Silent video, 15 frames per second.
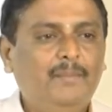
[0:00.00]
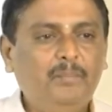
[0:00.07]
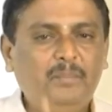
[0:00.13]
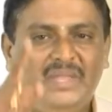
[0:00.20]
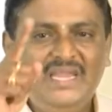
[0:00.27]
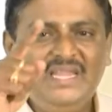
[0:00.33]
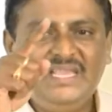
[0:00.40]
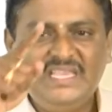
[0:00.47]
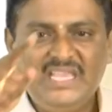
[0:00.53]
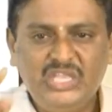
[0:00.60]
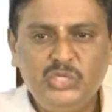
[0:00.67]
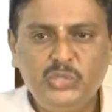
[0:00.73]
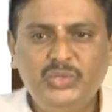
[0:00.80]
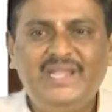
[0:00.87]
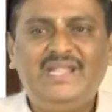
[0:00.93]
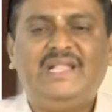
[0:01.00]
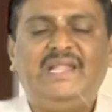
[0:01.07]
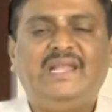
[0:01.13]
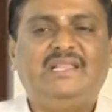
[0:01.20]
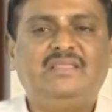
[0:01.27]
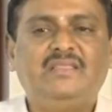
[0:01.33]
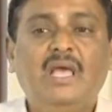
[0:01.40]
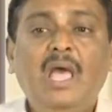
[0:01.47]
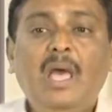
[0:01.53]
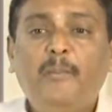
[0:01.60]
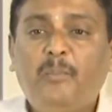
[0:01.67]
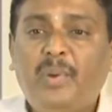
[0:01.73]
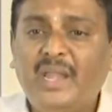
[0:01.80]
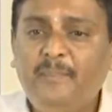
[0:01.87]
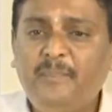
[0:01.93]
BD a unit length
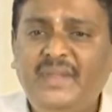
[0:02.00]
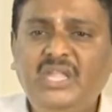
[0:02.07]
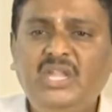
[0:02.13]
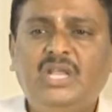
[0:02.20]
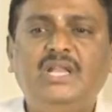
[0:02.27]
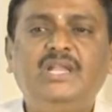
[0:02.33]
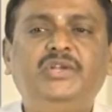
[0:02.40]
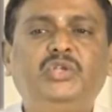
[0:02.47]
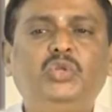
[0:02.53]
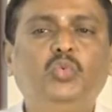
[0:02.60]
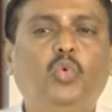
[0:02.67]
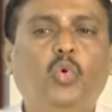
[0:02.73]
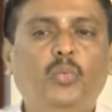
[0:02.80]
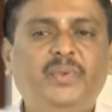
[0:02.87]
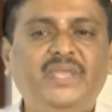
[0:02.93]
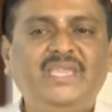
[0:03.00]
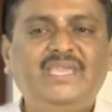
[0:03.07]
perpendicular to OB,